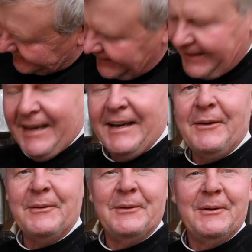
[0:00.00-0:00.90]
there you
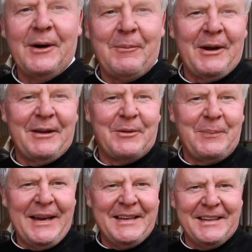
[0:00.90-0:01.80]
go. I might have to
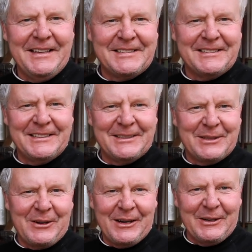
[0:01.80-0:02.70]
patent this. This is
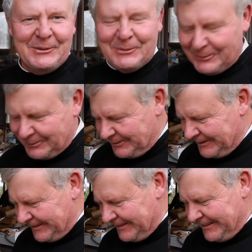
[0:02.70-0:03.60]
kind of cool.
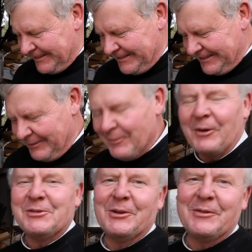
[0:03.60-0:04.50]

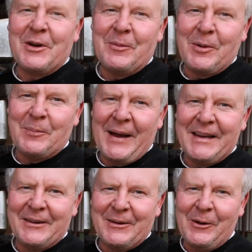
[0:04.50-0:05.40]
Not sure if you can put a
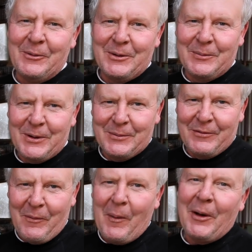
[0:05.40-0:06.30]
patent on a hole in the bottom
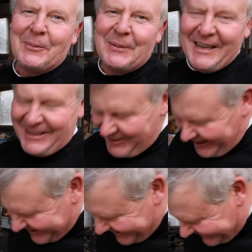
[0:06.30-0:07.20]
of a pot, but
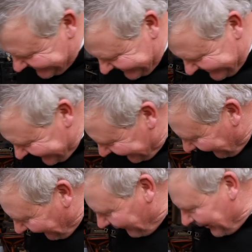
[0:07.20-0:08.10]
anyway,
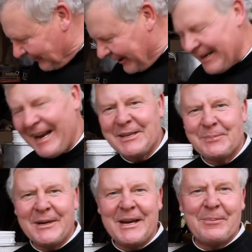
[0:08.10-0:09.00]
I reckon that's
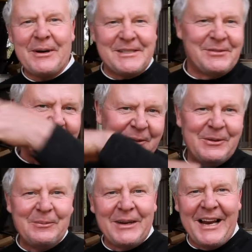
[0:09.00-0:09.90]
pretty impressive.
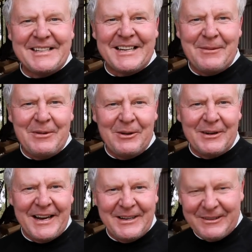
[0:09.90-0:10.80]
So I'm glad you came along
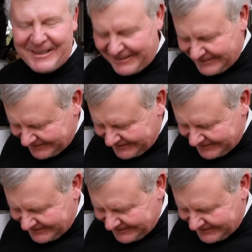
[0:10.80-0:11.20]
and had a look at it.